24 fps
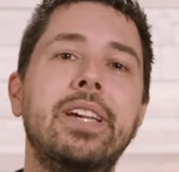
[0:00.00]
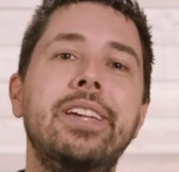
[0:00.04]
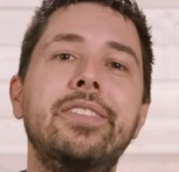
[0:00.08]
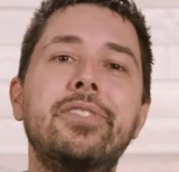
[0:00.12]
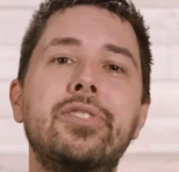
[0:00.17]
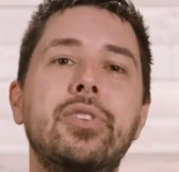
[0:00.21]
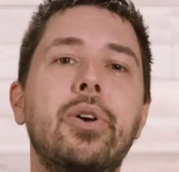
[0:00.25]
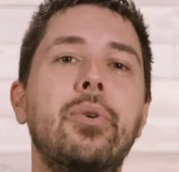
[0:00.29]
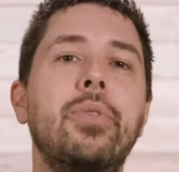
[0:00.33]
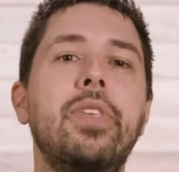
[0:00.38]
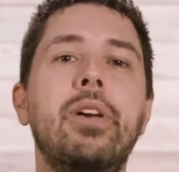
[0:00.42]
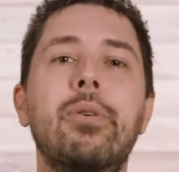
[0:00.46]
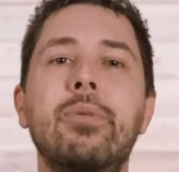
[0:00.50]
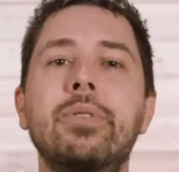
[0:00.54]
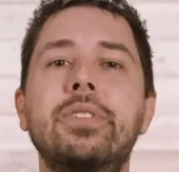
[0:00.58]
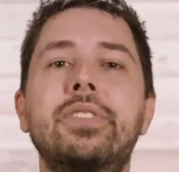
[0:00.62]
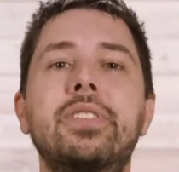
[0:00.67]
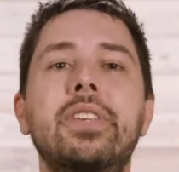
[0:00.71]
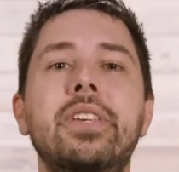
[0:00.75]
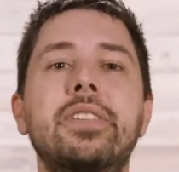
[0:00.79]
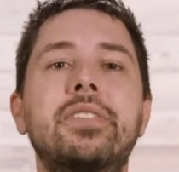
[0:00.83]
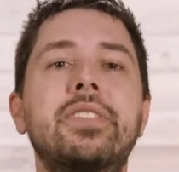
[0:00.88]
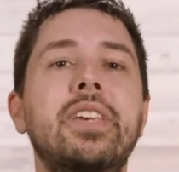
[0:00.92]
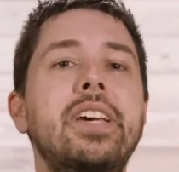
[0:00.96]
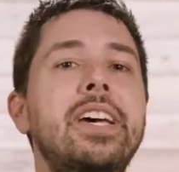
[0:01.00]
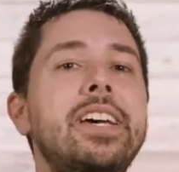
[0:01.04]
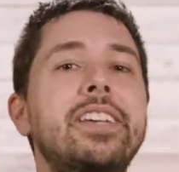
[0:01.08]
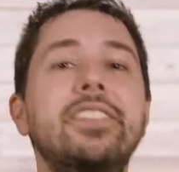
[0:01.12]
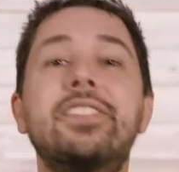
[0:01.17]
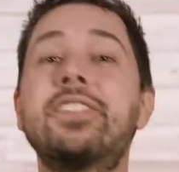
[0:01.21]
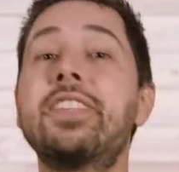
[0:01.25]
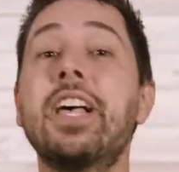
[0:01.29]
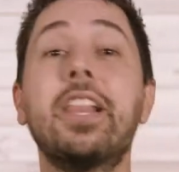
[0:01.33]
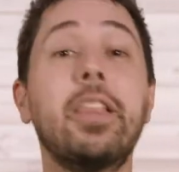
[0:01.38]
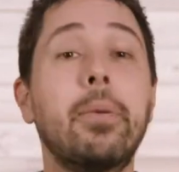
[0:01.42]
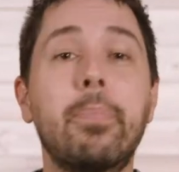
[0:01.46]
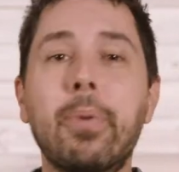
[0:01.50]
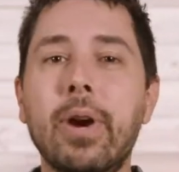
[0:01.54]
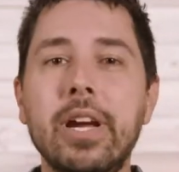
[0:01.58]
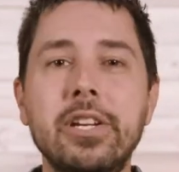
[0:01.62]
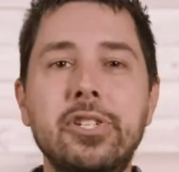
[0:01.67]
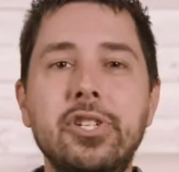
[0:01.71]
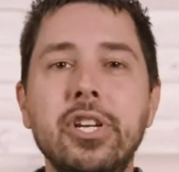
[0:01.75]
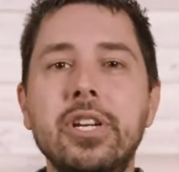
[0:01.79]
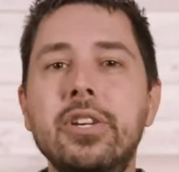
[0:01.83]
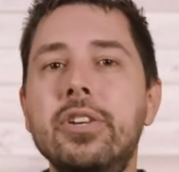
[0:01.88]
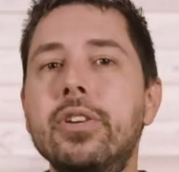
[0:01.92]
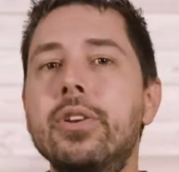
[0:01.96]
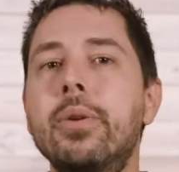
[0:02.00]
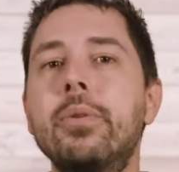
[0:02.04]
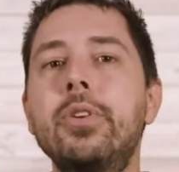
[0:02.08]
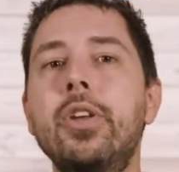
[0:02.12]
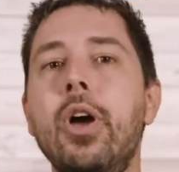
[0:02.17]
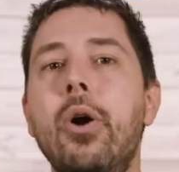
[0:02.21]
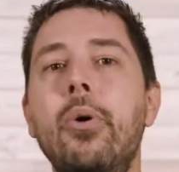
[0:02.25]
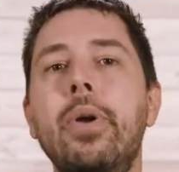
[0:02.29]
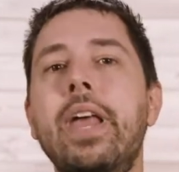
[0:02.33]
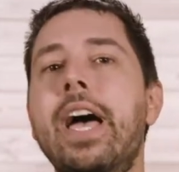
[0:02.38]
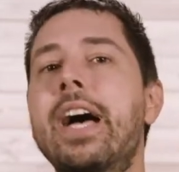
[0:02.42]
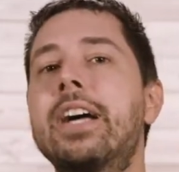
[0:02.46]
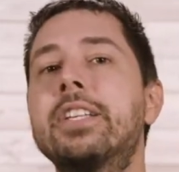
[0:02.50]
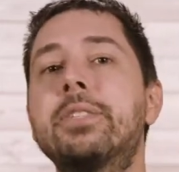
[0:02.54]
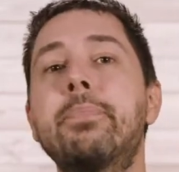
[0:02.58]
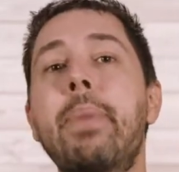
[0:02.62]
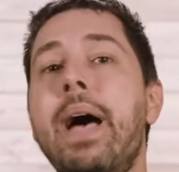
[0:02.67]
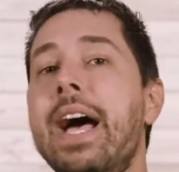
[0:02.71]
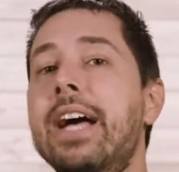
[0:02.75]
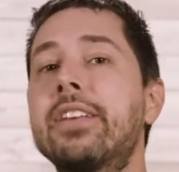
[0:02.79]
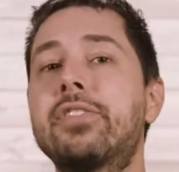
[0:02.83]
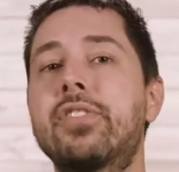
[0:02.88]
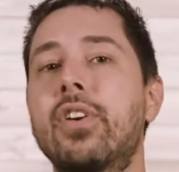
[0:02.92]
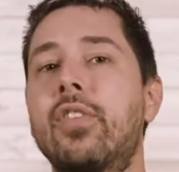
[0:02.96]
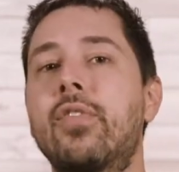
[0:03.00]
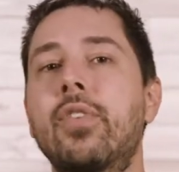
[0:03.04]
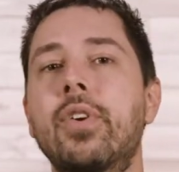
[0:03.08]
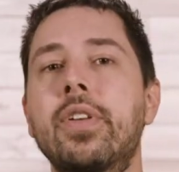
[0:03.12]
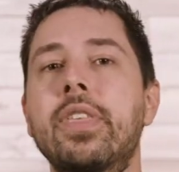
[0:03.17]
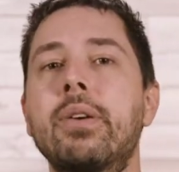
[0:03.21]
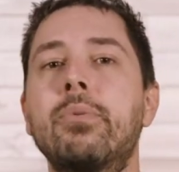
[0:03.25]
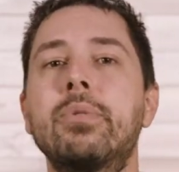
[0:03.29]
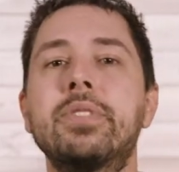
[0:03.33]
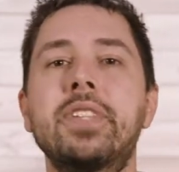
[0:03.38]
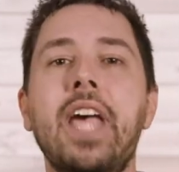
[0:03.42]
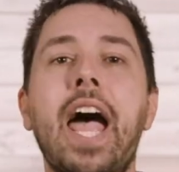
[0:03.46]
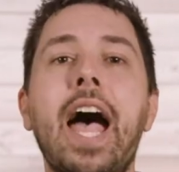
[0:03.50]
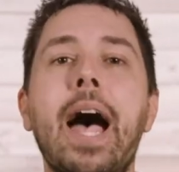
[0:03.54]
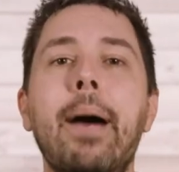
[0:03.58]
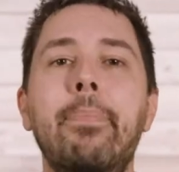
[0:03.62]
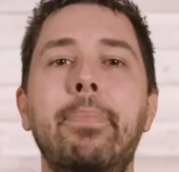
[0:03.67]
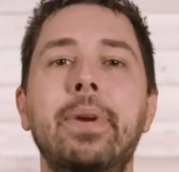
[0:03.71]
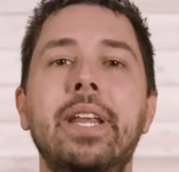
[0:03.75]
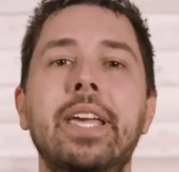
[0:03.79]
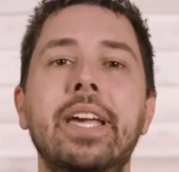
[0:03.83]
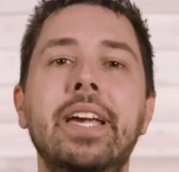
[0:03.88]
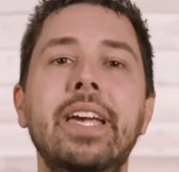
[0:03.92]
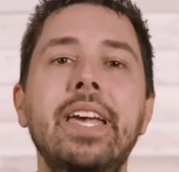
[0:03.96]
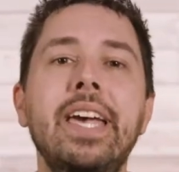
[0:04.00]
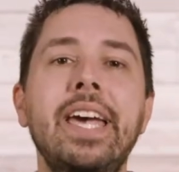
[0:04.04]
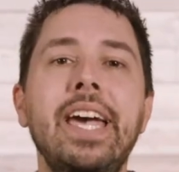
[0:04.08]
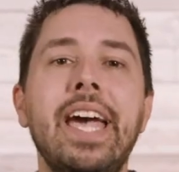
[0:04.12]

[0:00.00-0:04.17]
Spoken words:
And so there was this celebration known as Passover that was happening.